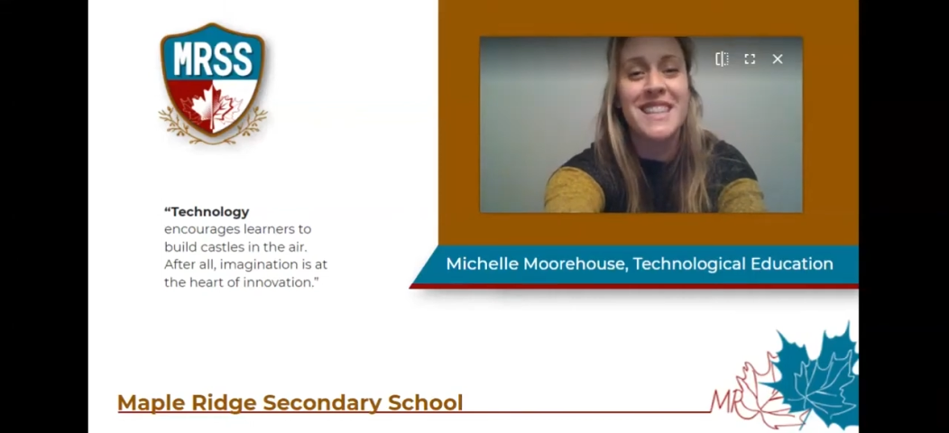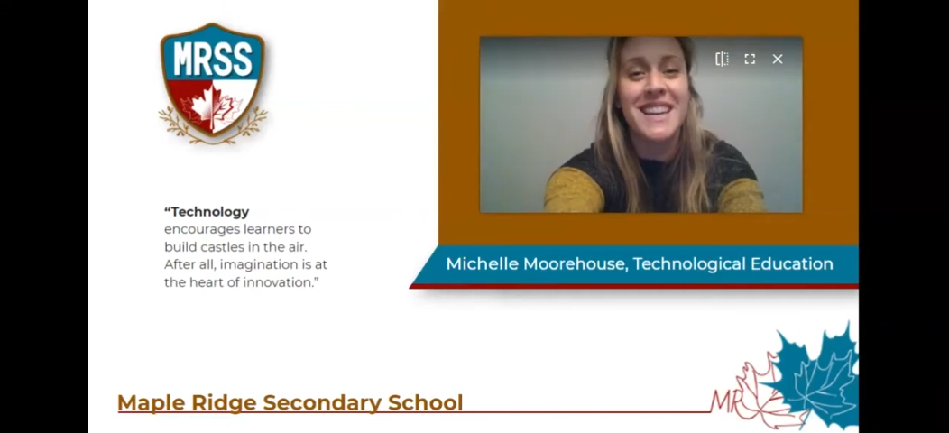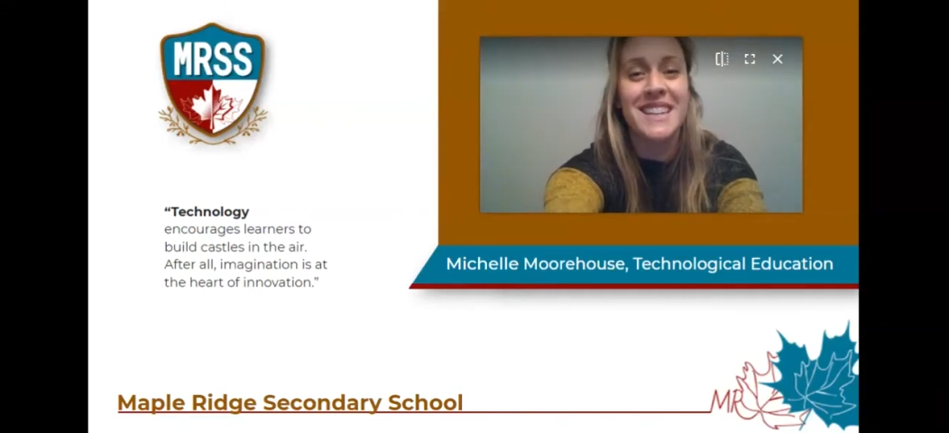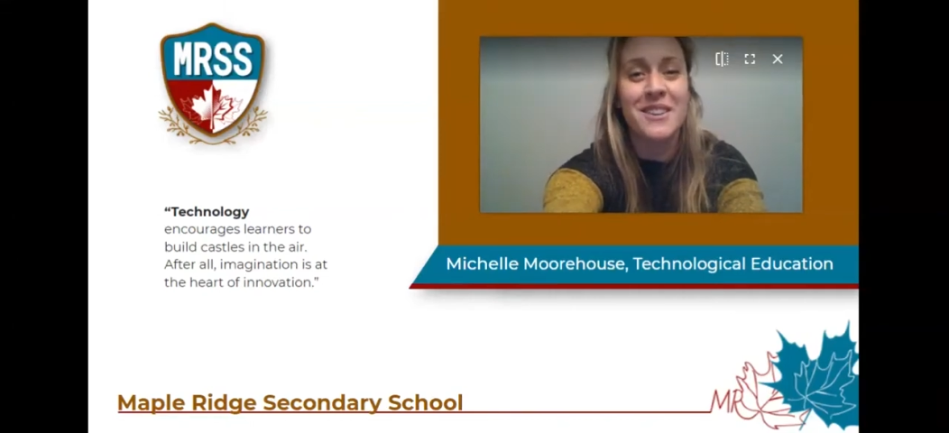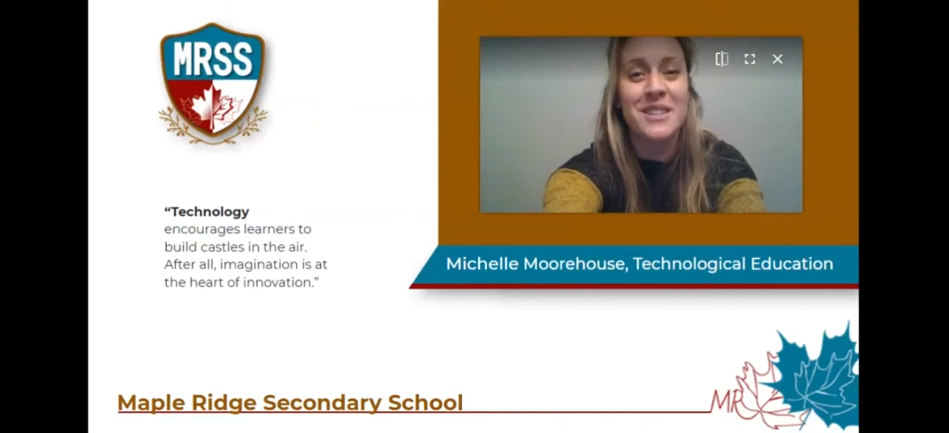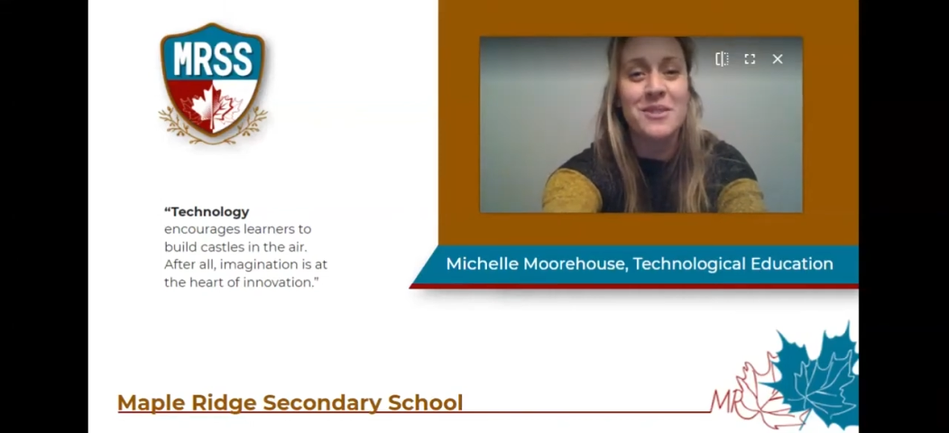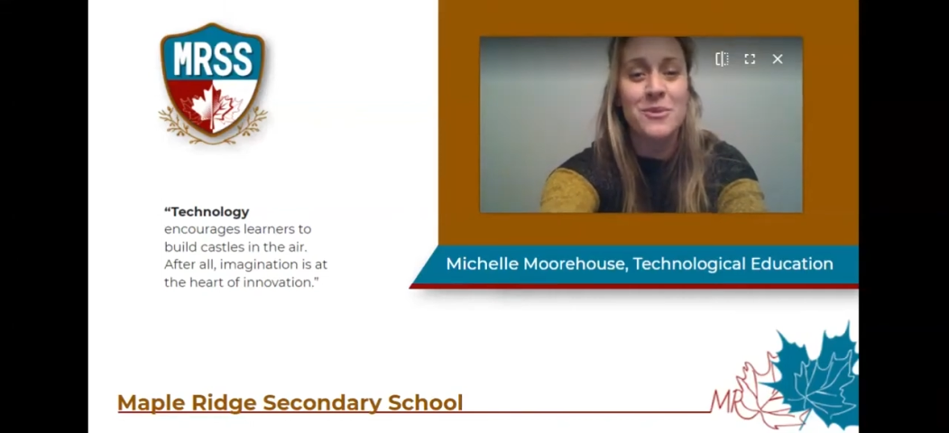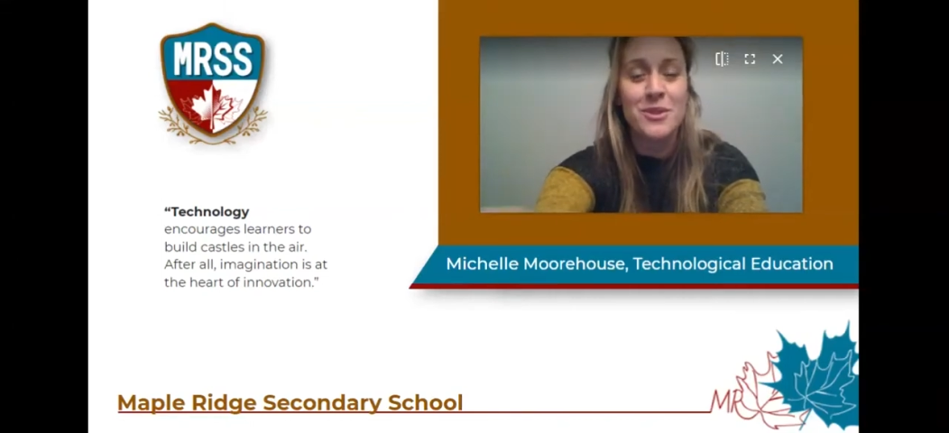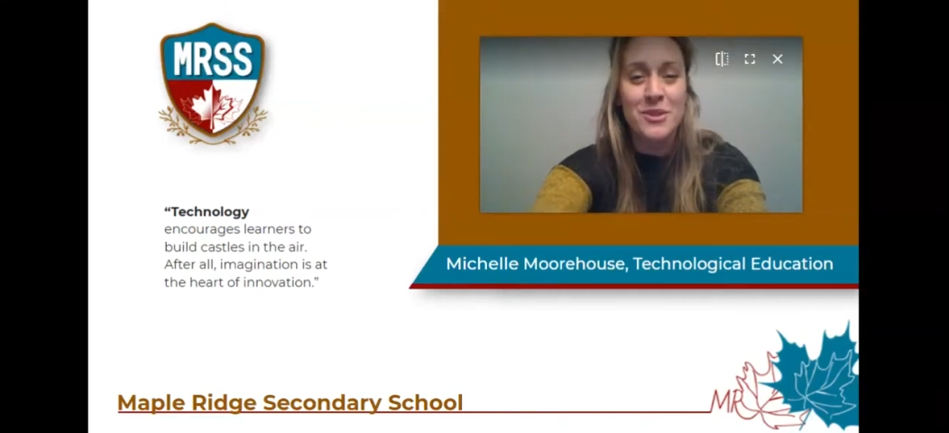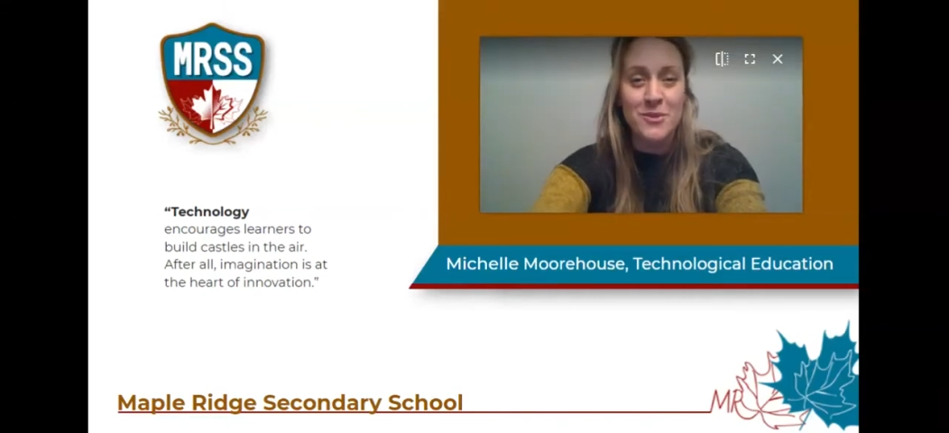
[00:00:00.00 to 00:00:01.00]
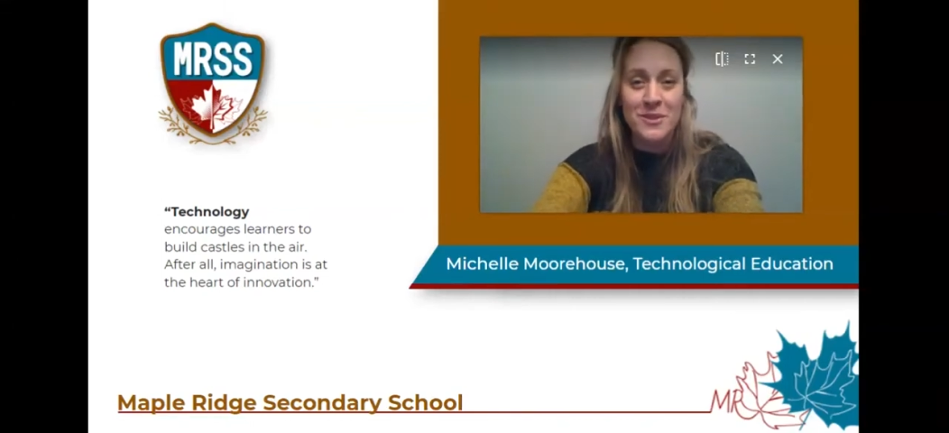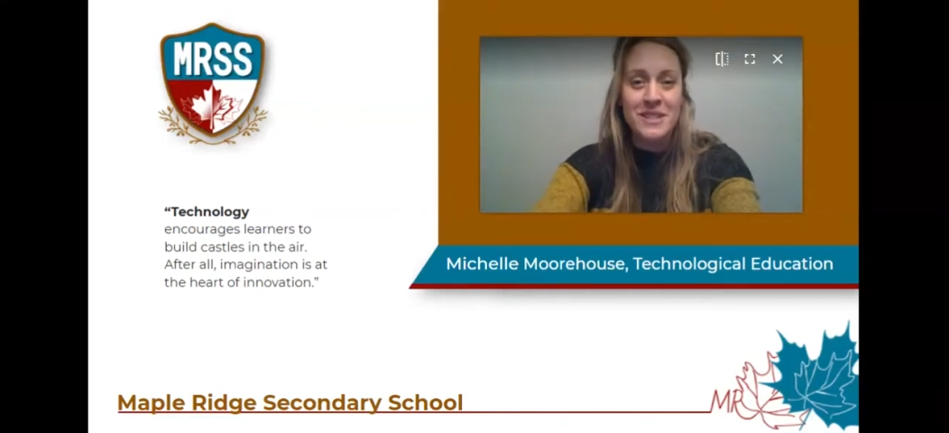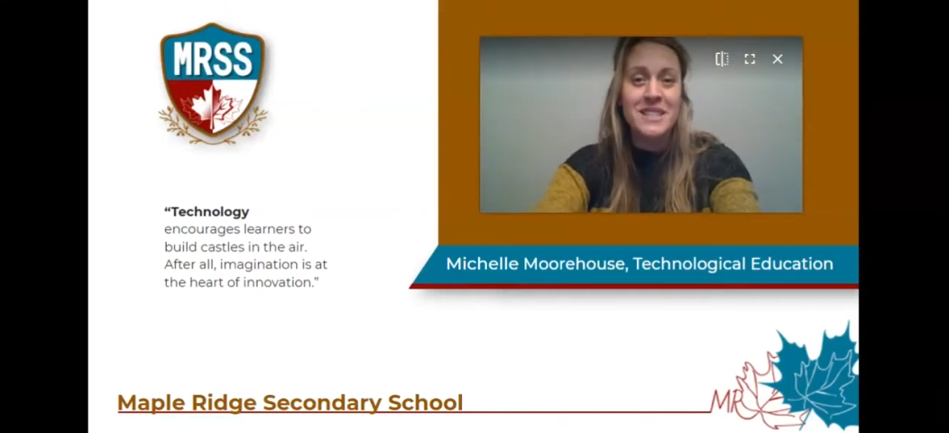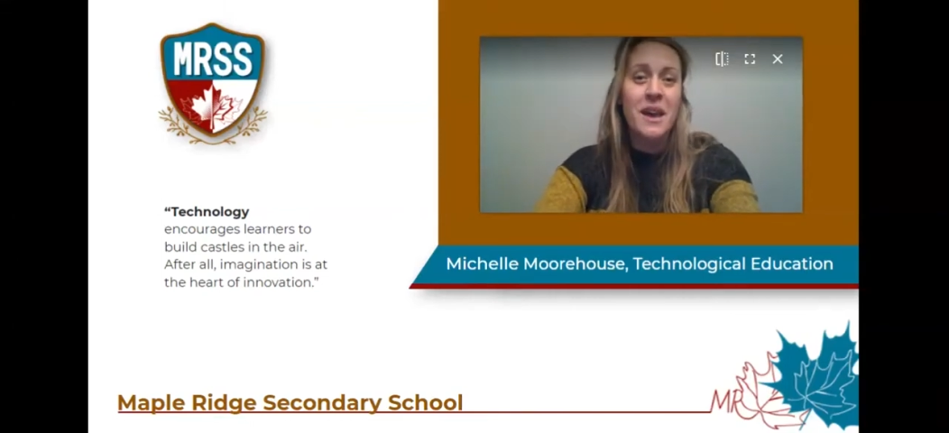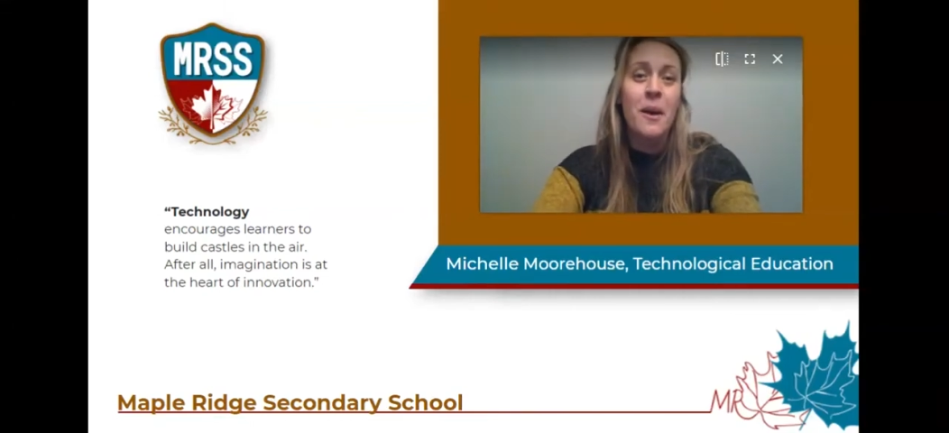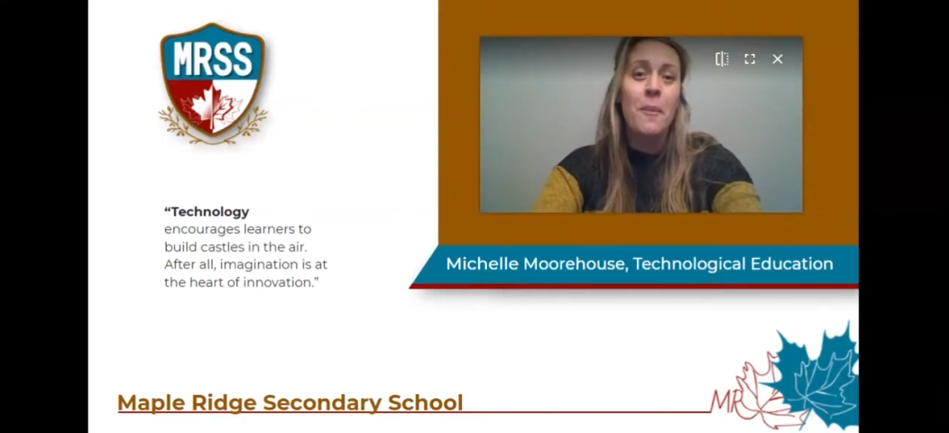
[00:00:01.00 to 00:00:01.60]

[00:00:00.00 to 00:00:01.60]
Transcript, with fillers: Secondary School students.